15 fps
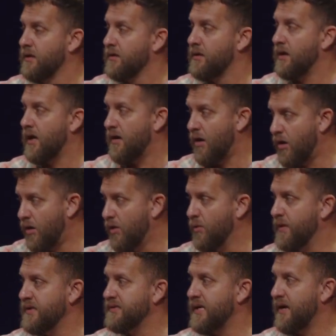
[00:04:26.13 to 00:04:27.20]
that I
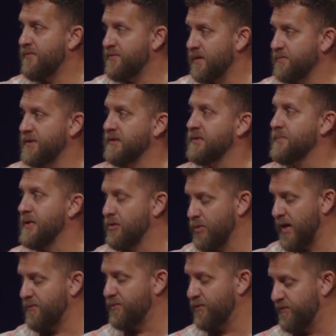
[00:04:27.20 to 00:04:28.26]
always have something to be
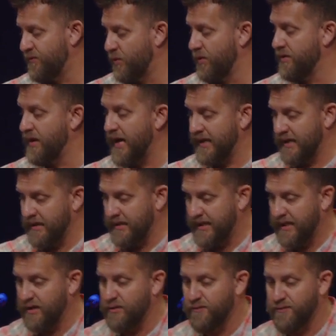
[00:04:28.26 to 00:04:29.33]
grateful for, that I can
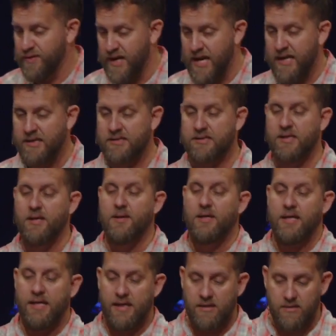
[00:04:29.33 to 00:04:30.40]
give thanks
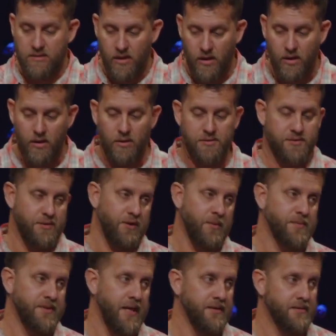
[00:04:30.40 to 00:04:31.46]
in all
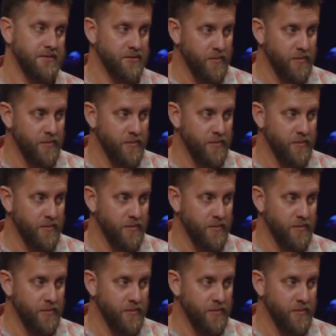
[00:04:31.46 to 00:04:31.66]
circumstances.